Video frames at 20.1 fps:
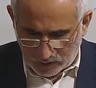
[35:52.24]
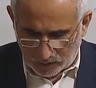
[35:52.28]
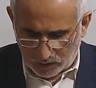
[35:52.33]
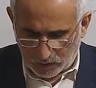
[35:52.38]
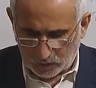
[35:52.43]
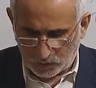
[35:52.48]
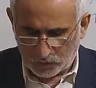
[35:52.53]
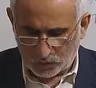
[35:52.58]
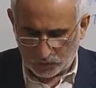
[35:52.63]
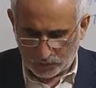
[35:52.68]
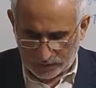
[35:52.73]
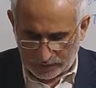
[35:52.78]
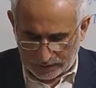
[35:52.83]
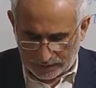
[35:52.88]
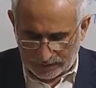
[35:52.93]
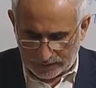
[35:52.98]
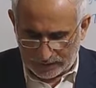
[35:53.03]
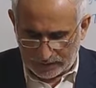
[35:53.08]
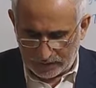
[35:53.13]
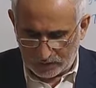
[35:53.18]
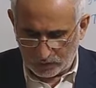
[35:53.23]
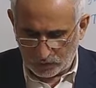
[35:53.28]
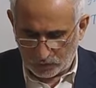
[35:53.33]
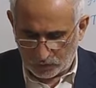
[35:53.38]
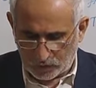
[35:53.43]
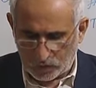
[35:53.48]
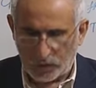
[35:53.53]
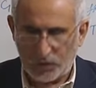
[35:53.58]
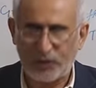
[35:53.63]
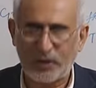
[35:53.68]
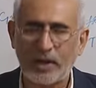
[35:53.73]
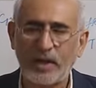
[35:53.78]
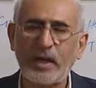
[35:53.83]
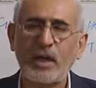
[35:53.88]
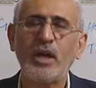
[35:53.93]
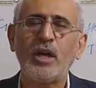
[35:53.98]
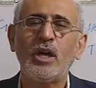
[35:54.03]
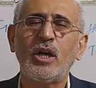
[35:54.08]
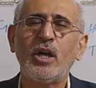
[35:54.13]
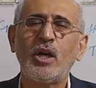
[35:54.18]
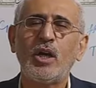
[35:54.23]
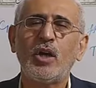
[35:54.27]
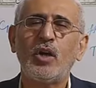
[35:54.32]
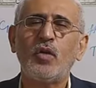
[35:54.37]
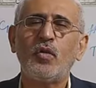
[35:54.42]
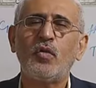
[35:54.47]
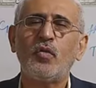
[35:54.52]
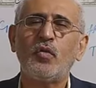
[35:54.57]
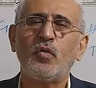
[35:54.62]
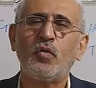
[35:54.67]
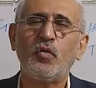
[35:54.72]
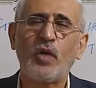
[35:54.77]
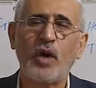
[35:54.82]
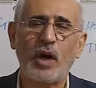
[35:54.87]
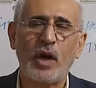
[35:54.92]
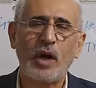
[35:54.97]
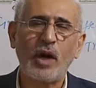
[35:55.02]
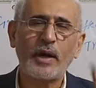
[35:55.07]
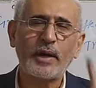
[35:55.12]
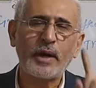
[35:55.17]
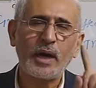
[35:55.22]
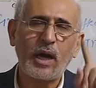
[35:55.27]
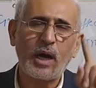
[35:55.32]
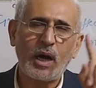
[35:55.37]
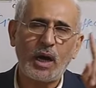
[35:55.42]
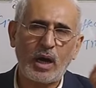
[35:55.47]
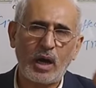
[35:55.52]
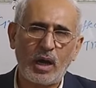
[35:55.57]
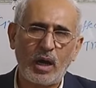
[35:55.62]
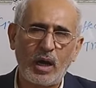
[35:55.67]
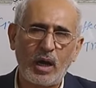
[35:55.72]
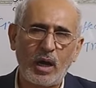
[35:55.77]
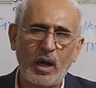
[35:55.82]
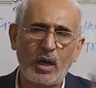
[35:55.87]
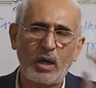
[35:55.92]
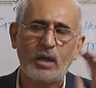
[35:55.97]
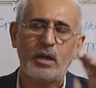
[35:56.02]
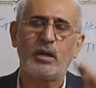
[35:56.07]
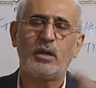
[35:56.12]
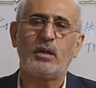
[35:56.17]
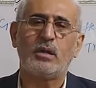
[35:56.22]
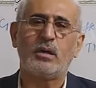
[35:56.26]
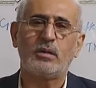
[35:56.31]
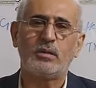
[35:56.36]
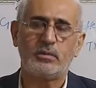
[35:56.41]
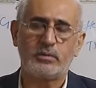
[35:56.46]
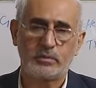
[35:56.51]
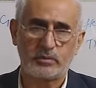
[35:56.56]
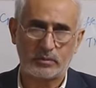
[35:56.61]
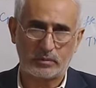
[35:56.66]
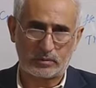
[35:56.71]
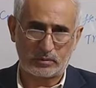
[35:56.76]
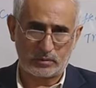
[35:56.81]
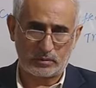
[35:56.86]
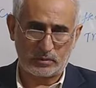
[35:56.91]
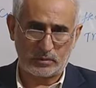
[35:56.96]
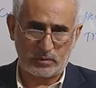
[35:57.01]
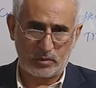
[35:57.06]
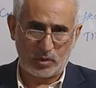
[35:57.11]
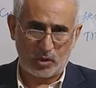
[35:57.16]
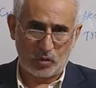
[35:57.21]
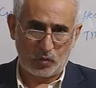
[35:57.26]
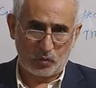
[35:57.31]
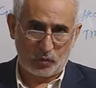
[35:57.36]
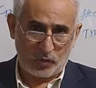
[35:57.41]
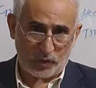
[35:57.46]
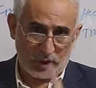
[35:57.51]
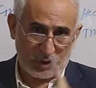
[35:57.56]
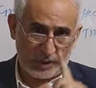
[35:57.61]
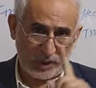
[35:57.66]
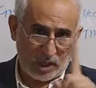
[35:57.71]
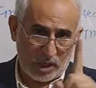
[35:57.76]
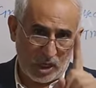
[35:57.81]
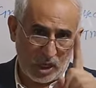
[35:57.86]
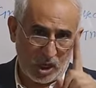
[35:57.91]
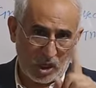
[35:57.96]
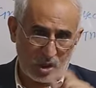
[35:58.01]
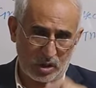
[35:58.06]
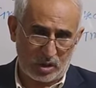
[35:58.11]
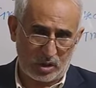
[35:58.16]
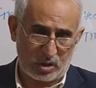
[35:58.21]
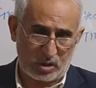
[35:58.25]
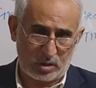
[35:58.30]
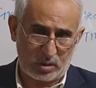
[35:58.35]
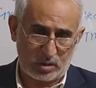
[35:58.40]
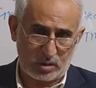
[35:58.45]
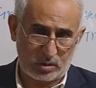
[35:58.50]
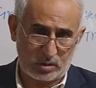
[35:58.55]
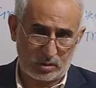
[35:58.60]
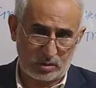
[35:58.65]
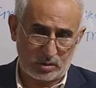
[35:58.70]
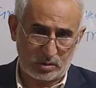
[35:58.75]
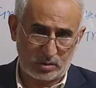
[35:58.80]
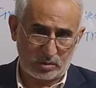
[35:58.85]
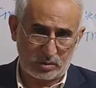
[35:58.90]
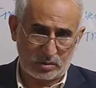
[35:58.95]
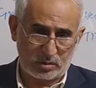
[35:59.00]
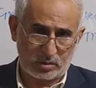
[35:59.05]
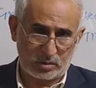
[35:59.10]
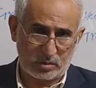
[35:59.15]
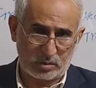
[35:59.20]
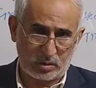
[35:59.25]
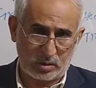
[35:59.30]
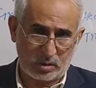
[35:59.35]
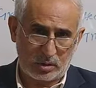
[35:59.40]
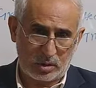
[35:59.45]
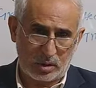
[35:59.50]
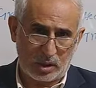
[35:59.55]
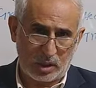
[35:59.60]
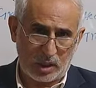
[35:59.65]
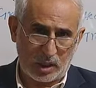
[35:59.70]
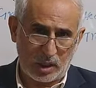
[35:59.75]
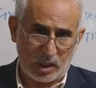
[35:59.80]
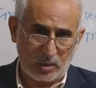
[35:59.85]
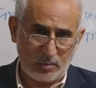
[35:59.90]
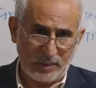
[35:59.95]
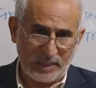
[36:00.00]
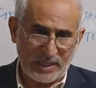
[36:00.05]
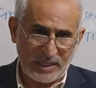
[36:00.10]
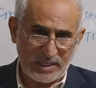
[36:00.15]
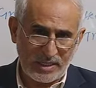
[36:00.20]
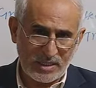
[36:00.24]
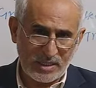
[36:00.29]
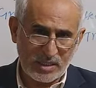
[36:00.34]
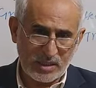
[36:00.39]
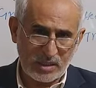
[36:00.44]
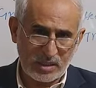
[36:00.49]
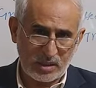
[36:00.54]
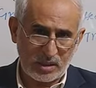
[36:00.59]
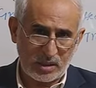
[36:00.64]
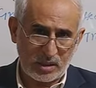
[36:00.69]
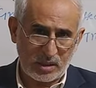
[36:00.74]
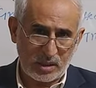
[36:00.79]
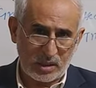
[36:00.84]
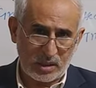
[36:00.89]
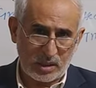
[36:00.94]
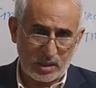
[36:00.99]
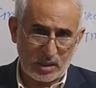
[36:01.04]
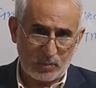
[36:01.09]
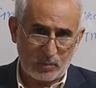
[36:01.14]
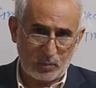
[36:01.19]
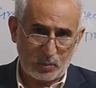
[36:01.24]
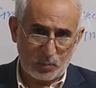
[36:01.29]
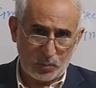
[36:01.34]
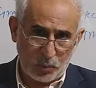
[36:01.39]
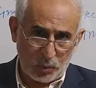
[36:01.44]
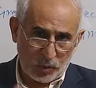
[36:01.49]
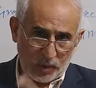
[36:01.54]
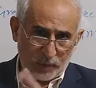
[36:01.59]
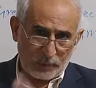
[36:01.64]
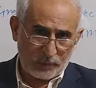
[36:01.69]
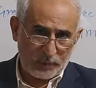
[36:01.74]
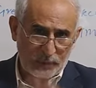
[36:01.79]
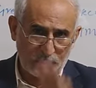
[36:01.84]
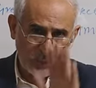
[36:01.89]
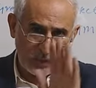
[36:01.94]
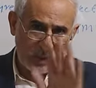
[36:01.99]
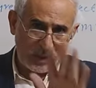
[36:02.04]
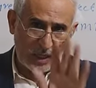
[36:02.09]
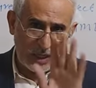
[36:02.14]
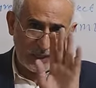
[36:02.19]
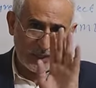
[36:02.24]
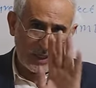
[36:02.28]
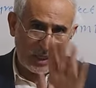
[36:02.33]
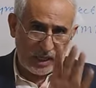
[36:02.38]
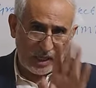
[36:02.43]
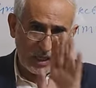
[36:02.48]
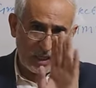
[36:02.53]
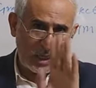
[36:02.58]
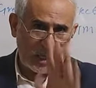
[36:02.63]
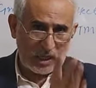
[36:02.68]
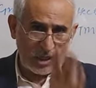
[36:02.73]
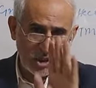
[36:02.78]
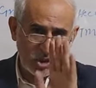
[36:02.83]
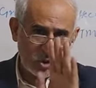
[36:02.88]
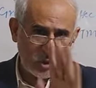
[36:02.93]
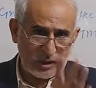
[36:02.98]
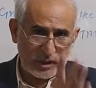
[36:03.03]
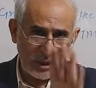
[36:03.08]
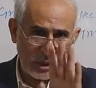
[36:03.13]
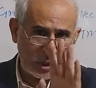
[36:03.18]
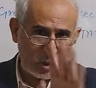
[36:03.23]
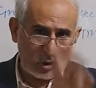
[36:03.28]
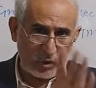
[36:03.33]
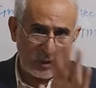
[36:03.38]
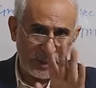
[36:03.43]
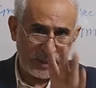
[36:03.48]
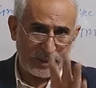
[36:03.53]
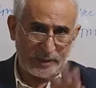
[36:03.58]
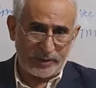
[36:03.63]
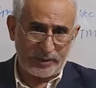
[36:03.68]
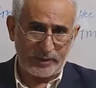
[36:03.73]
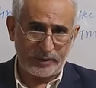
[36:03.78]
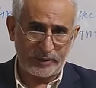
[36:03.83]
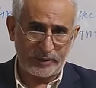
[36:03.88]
of clean water for all. For all. All means poor people are also included.